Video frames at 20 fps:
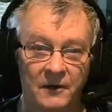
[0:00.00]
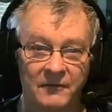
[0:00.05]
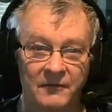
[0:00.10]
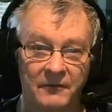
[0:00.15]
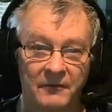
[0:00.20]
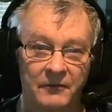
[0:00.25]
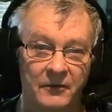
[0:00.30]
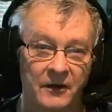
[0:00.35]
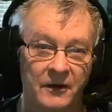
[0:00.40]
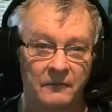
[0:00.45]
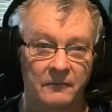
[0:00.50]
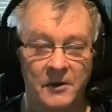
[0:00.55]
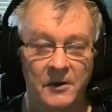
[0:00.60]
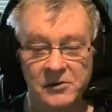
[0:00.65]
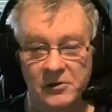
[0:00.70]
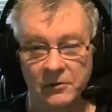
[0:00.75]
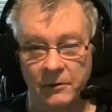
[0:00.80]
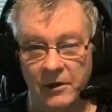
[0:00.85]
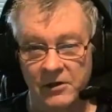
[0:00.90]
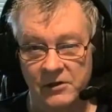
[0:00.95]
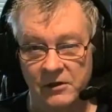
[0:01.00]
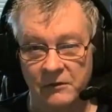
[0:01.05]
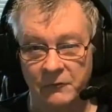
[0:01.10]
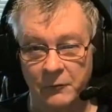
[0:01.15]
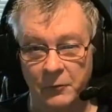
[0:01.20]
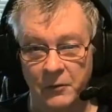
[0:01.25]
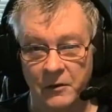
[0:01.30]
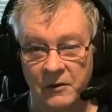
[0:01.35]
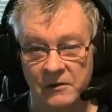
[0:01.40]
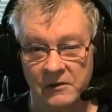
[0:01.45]
you've never done restoration,
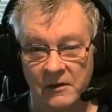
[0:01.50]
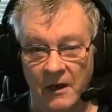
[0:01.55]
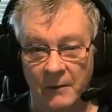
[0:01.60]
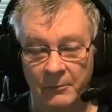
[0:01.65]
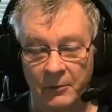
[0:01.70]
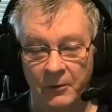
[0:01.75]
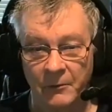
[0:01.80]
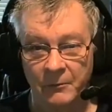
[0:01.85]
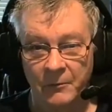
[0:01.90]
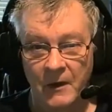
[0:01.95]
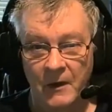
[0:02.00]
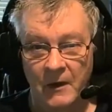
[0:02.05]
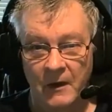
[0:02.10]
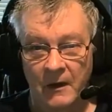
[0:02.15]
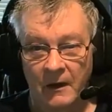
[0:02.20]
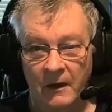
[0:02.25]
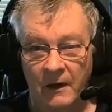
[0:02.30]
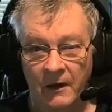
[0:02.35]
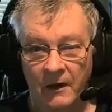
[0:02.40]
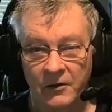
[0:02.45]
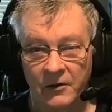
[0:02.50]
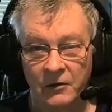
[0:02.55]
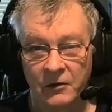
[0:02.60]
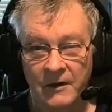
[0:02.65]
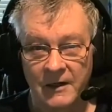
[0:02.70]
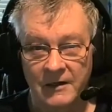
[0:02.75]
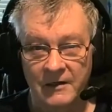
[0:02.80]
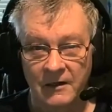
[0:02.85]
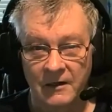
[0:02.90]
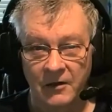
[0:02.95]
for example, you
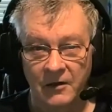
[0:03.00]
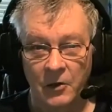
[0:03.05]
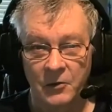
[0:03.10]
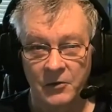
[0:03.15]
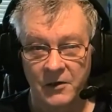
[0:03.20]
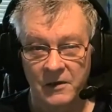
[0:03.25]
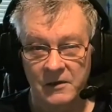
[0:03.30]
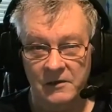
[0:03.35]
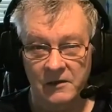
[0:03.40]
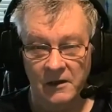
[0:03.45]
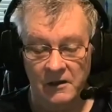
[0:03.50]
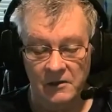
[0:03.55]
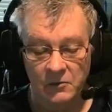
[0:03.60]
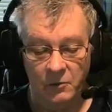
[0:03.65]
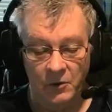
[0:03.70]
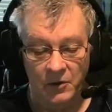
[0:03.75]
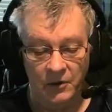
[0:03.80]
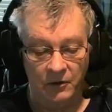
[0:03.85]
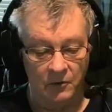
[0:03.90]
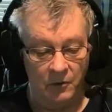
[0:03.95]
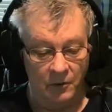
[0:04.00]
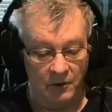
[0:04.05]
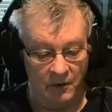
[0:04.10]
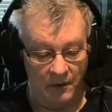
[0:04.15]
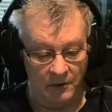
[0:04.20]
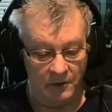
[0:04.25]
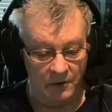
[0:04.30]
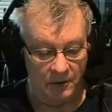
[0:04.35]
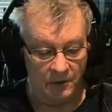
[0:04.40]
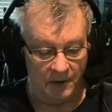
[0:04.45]
need to know these things when you're going
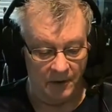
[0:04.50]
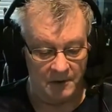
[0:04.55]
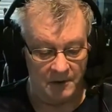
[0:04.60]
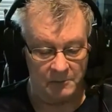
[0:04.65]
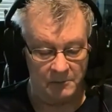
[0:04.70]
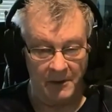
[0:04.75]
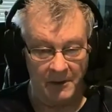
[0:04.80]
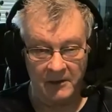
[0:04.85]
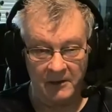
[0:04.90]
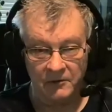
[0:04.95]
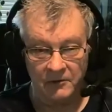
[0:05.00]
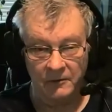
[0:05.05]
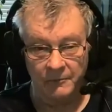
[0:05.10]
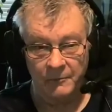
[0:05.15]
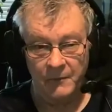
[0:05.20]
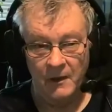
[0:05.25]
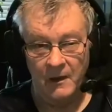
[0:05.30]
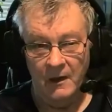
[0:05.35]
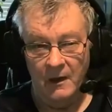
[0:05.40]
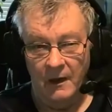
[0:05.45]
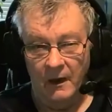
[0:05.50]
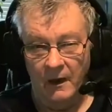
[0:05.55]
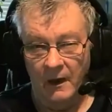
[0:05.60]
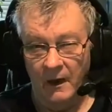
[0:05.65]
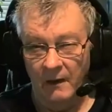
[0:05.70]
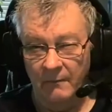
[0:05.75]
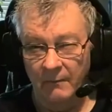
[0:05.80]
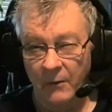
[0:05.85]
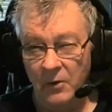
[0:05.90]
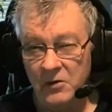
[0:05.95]
to do an inspector.
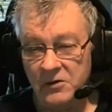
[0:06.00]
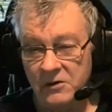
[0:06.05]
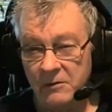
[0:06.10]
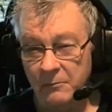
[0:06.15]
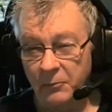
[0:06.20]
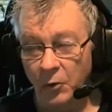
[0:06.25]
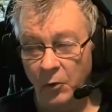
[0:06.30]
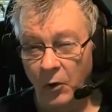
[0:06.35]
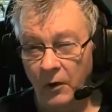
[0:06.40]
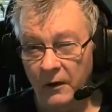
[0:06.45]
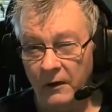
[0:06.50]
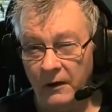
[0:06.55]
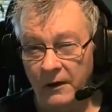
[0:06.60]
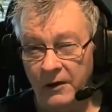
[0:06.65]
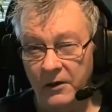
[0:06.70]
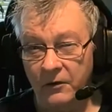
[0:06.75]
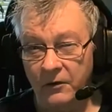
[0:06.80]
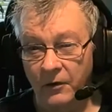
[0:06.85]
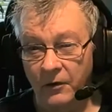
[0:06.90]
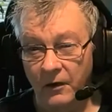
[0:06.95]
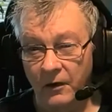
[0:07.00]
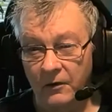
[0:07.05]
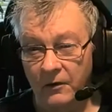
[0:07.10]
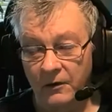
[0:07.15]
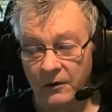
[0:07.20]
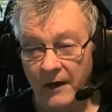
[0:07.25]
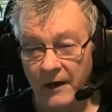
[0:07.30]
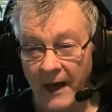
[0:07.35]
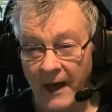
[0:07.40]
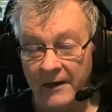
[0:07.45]
Most importantly, you're going to
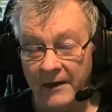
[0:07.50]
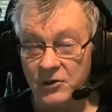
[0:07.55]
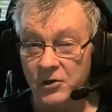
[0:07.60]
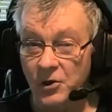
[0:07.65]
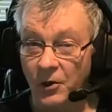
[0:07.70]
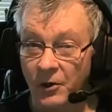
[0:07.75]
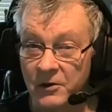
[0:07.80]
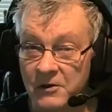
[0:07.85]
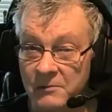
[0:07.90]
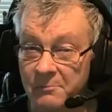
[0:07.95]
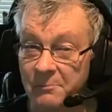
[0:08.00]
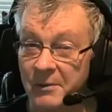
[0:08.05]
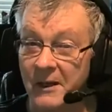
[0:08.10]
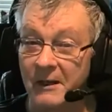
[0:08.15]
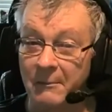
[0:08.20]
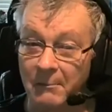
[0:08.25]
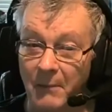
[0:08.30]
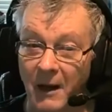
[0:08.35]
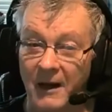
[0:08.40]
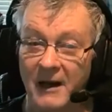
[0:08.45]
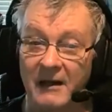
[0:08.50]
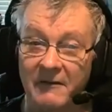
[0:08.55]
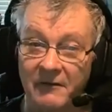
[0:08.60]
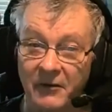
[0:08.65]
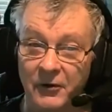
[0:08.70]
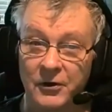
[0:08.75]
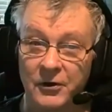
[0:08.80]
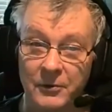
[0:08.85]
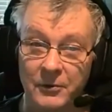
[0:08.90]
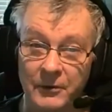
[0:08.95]
learn how to charge big money
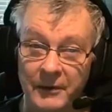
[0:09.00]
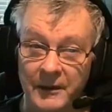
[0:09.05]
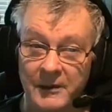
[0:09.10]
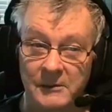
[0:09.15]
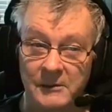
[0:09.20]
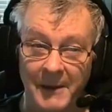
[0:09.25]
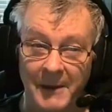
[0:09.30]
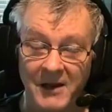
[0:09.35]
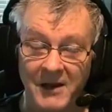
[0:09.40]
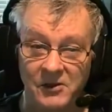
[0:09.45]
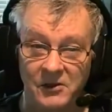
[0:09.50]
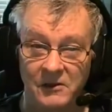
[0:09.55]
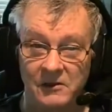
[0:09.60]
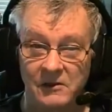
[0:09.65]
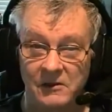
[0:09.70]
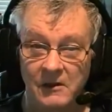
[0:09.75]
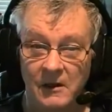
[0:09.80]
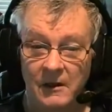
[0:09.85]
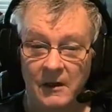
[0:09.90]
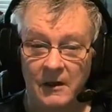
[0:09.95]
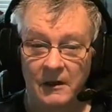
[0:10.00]
for doing inspections.